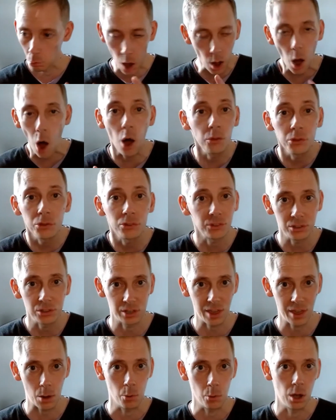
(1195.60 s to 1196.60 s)
answer to
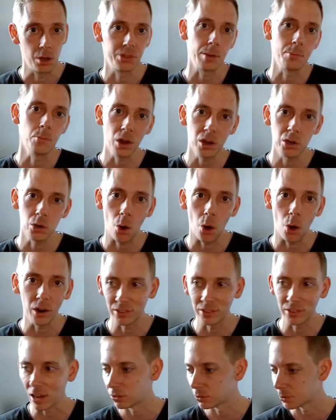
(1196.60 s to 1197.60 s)
that word, they might not
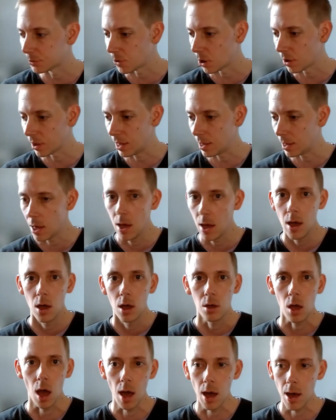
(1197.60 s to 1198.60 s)
identify it
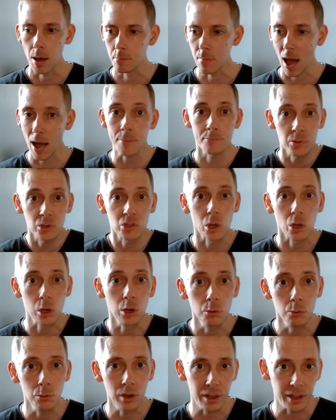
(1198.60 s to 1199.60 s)

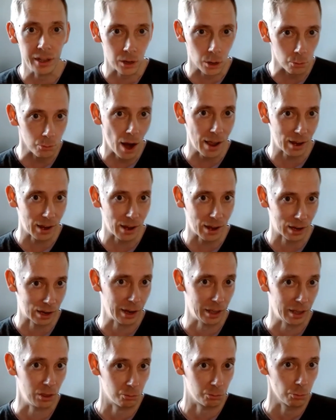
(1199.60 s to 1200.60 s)
absolutely correctly
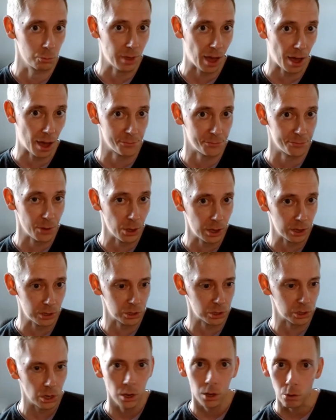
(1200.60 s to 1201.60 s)
through that
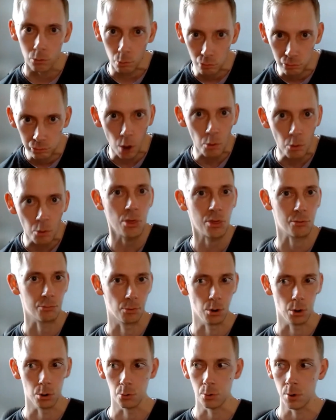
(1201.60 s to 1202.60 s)
first run
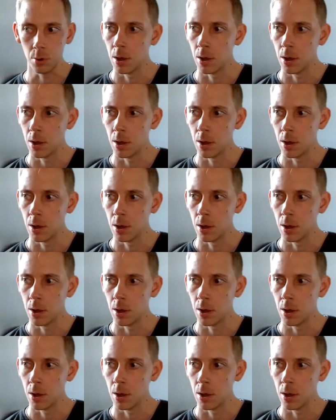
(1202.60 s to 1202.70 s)
through.